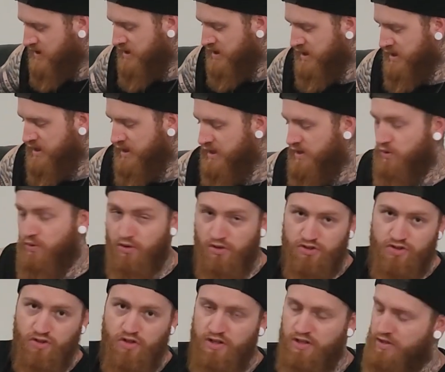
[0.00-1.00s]
And
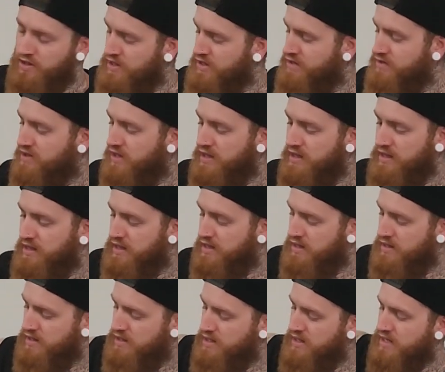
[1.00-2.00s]
also inside
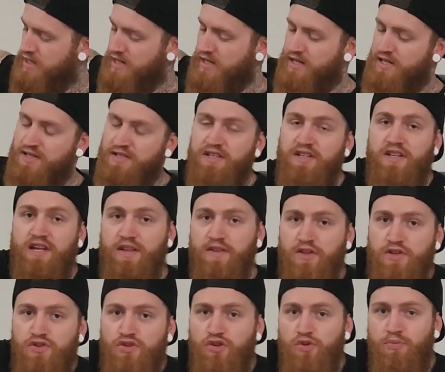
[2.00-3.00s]
here is
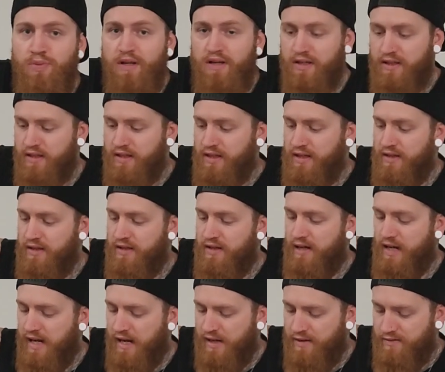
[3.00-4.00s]
another new bit of gear that
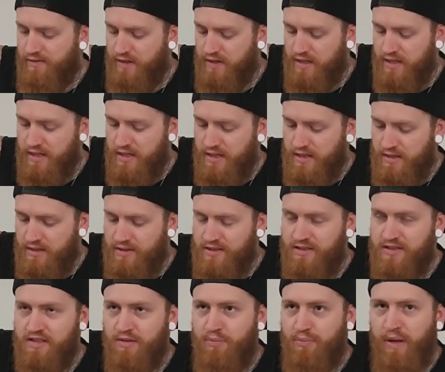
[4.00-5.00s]
I have. This
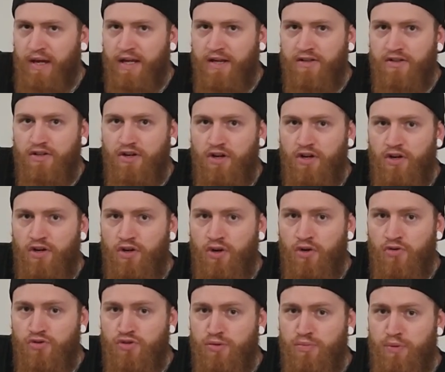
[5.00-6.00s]
is the PEDCO
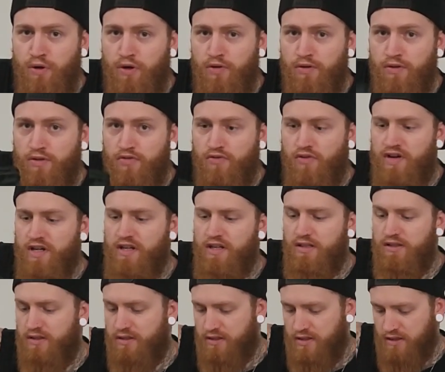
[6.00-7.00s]
ULTRAPOD 3.
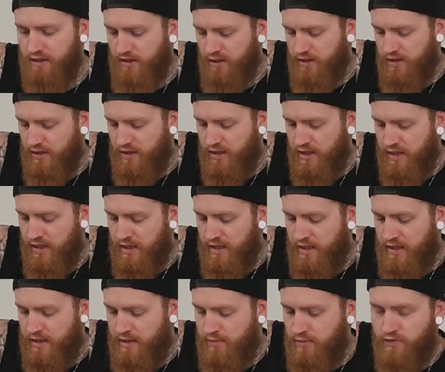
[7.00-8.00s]

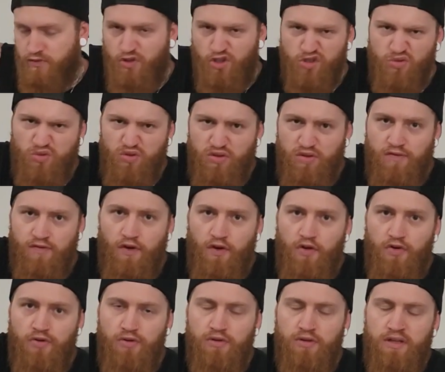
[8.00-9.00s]
Of course with the
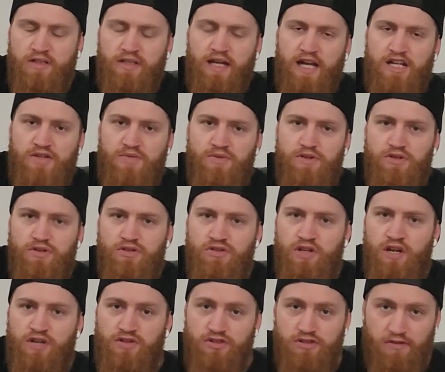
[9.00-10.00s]
phone attachment,
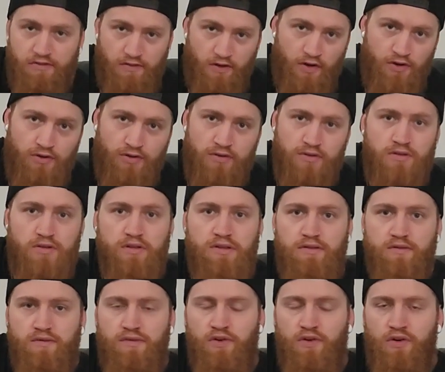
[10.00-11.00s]
because I use a phone
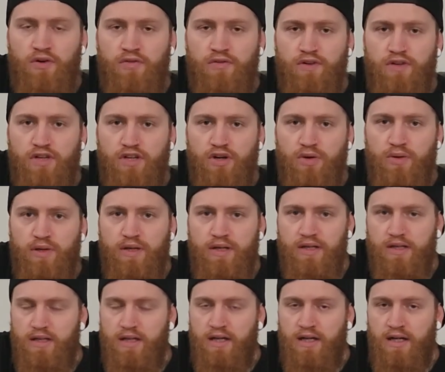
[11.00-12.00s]
for videoing.